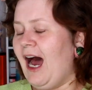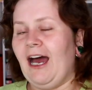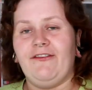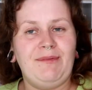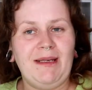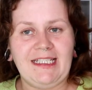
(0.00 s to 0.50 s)

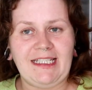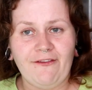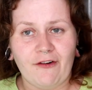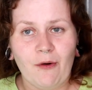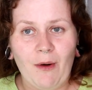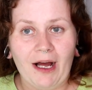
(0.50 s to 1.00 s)
I've been saying
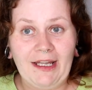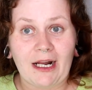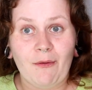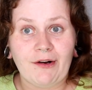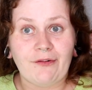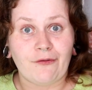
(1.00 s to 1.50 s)
for a while that I
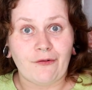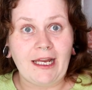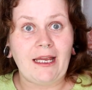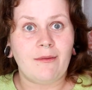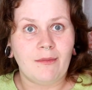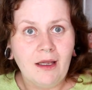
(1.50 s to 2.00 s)
want to
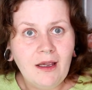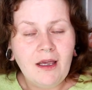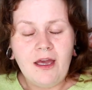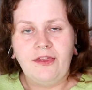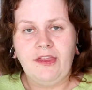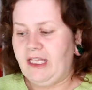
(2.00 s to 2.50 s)
frame
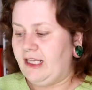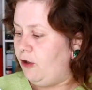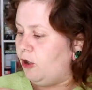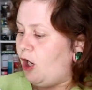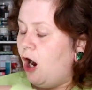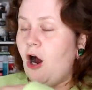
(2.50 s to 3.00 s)
the
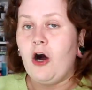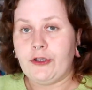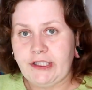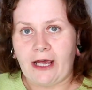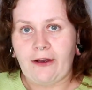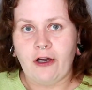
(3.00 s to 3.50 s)
little
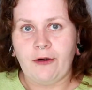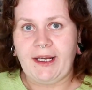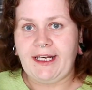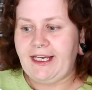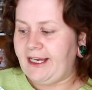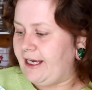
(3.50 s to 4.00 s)
cards that come
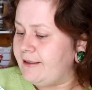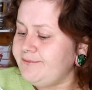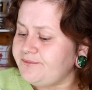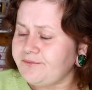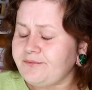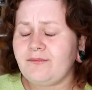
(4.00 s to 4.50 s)
in here.